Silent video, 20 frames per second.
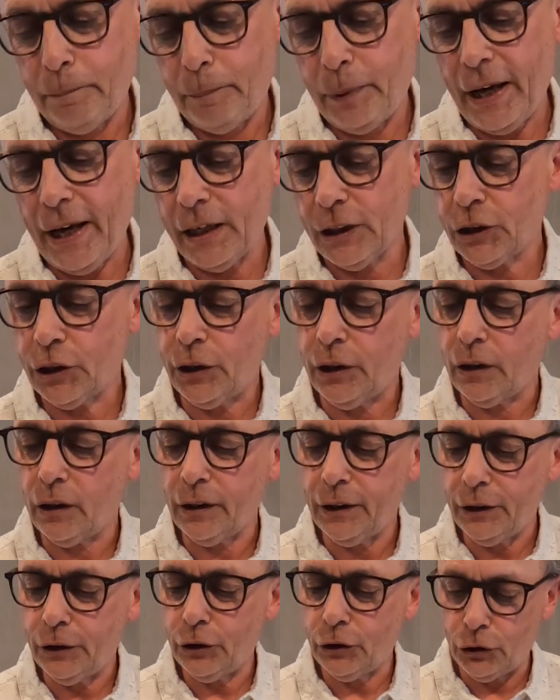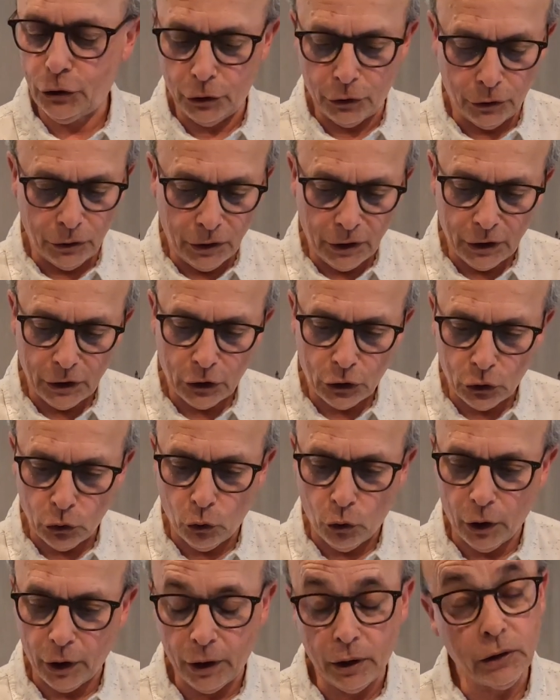passionately to turn this
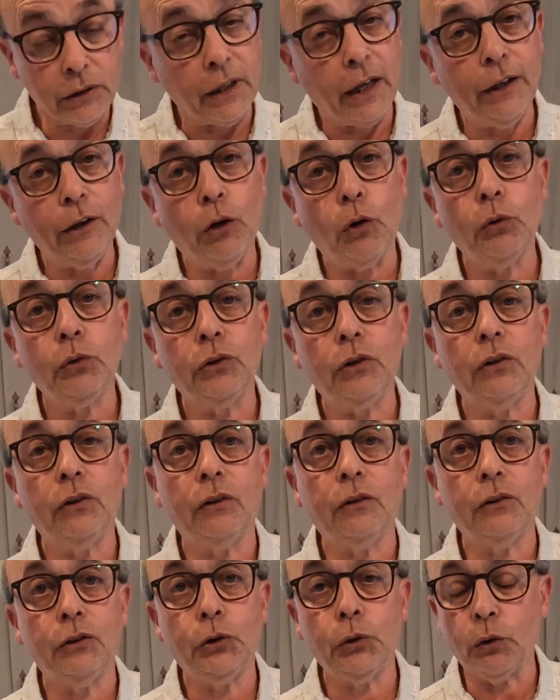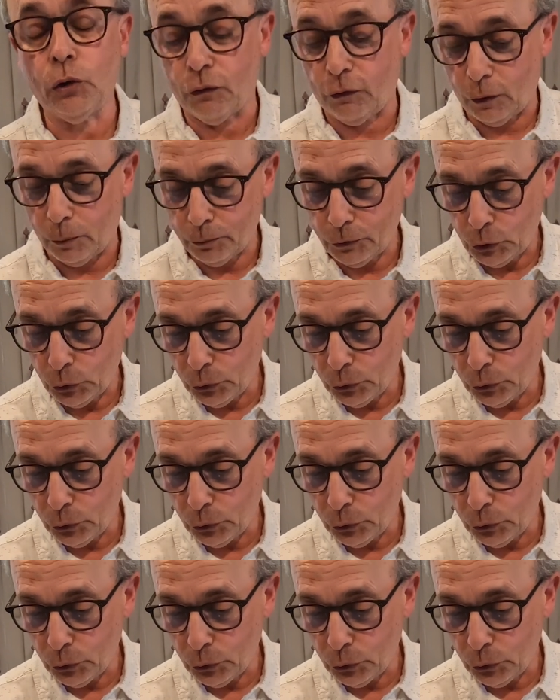toy, because I own two of them.